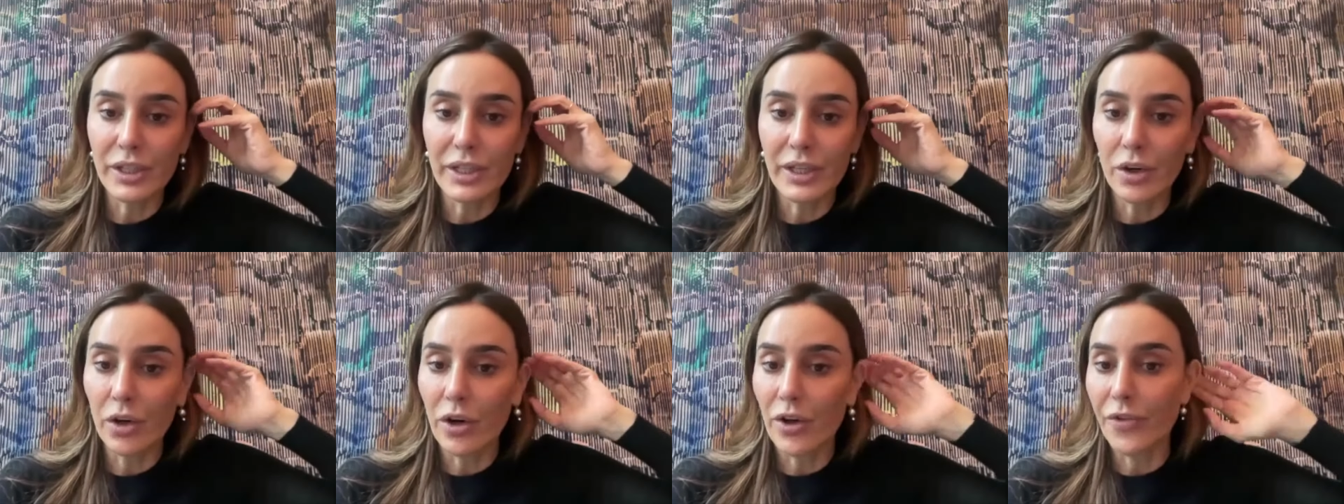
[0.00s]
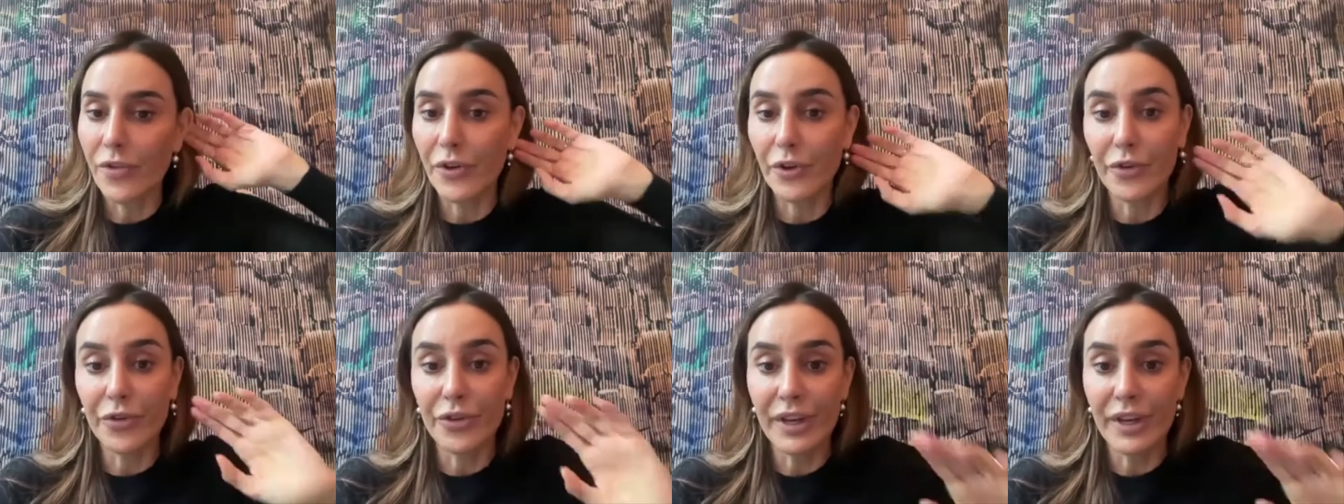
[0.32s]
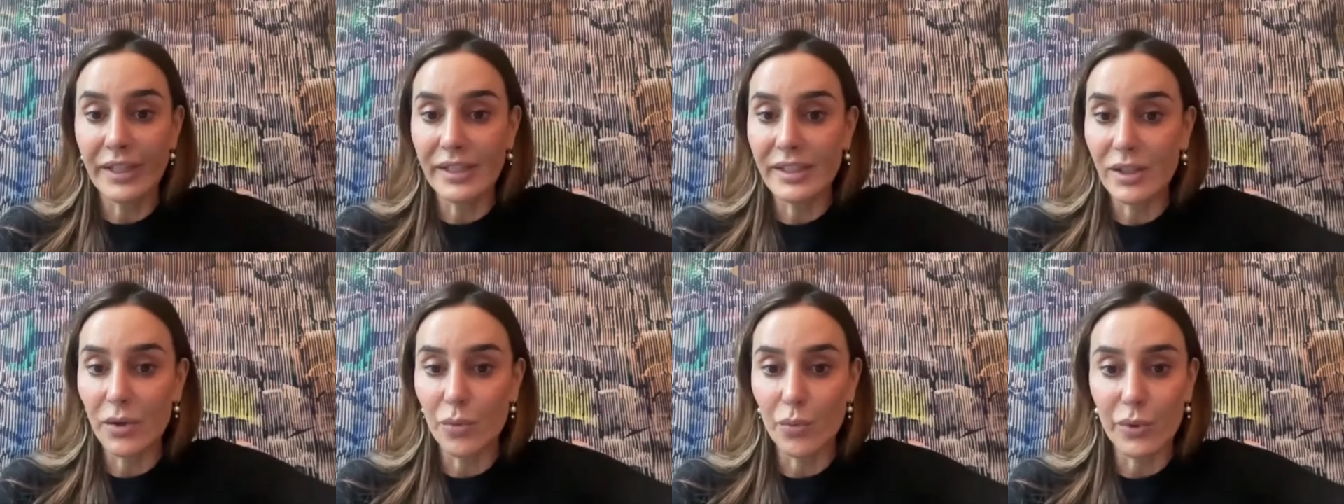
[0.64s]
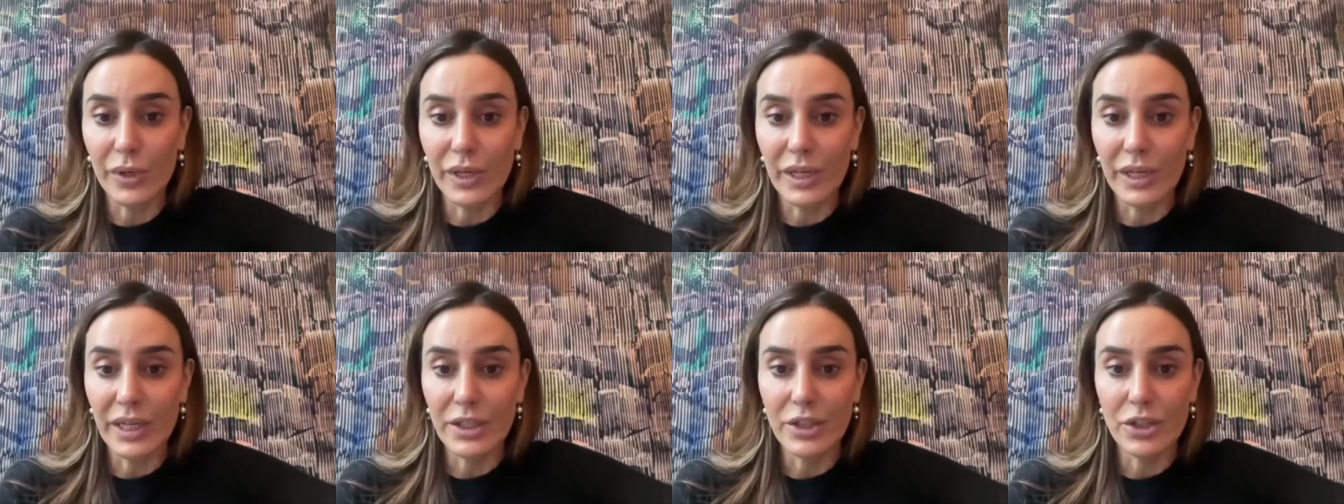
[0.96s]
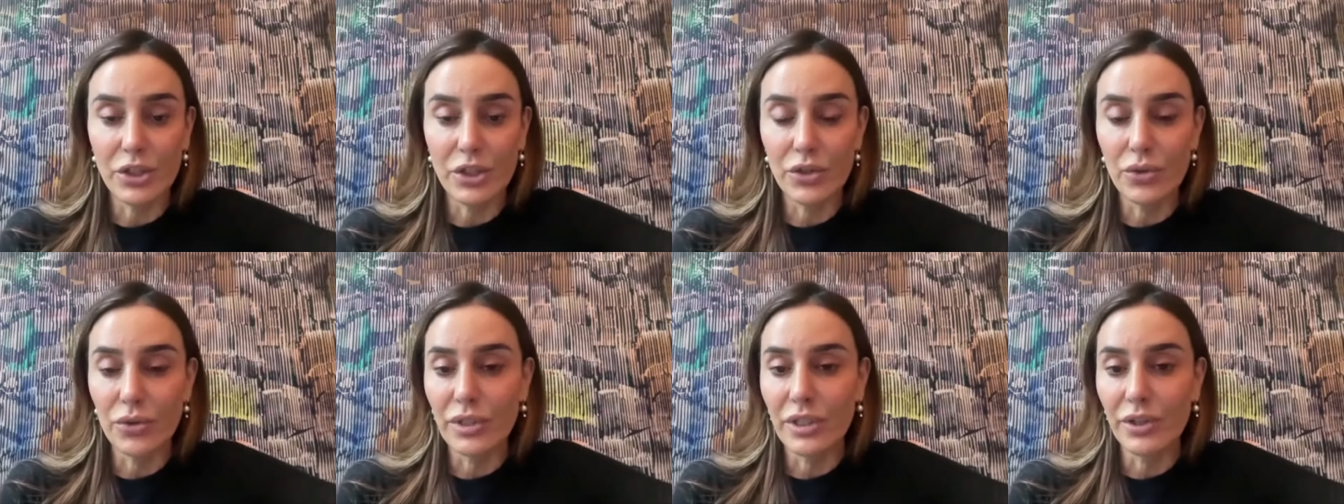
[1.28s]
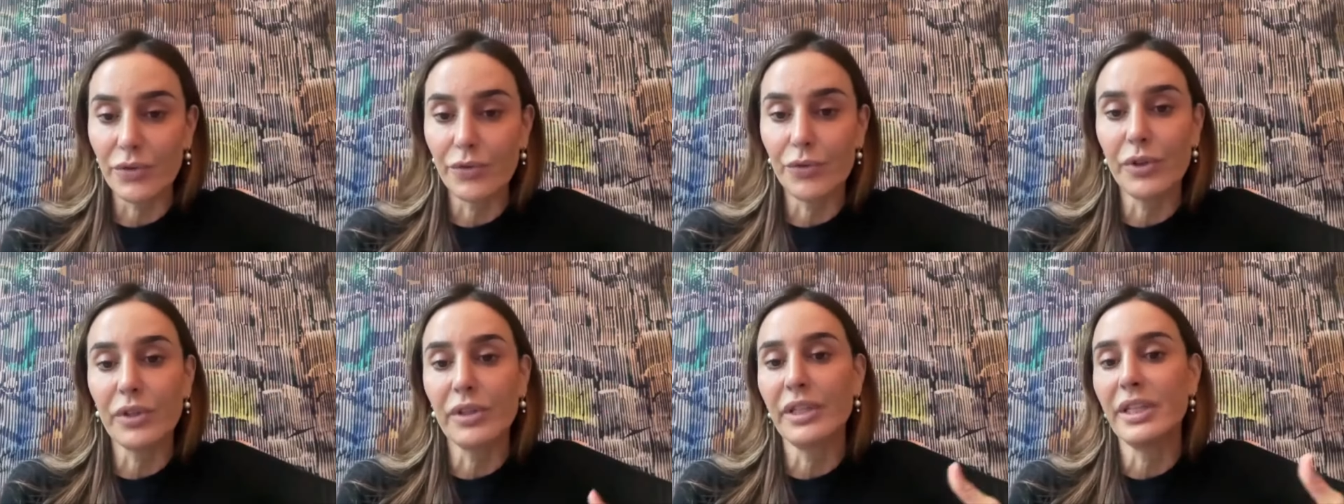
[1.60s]
Are there things that we need to do
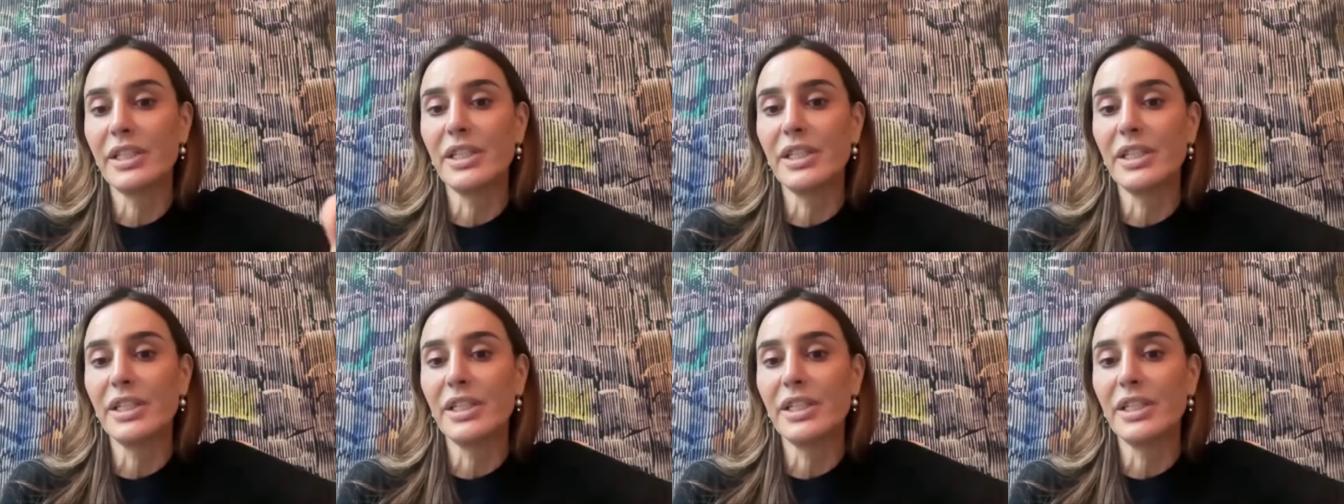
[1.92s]
differently to